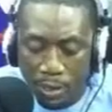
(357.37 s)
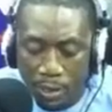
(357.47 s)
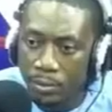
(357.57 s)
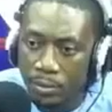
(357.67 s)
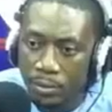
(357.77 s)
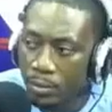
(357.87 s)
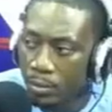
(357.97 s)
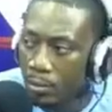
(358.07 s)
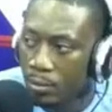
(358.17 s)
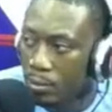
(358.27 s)

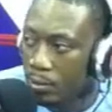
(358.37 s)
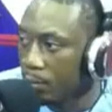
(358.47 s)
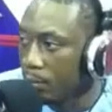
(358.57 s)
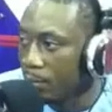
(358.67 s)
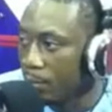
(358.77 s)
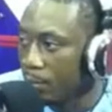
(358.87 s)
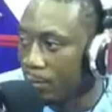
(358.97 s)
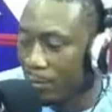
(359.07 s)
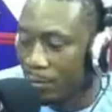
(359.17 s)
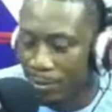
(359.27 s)

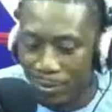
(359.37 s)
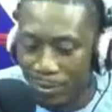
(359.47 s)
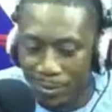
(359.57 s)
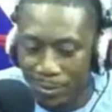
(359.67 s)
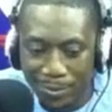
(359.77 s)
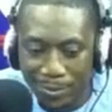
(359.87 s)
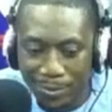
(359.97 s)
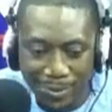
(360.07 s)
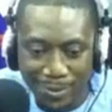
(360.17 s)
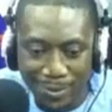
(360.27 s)

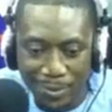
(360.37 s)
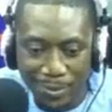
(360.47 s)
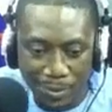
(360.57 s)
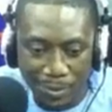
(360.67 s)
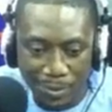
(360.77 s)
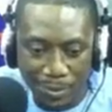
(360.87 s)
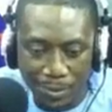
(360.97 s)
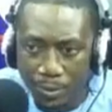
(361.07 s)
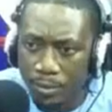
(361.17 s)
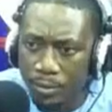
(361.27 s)

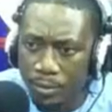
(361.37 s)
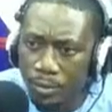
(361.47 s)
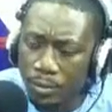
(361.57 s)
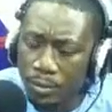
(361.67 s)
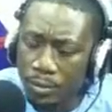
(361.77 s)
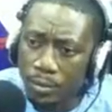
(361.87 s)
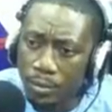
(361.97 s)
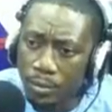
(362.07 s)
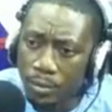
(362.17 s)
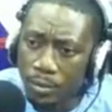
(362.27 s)

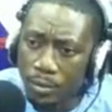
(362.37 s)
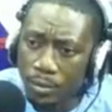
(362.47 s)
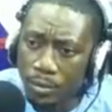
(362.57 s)
[no speech]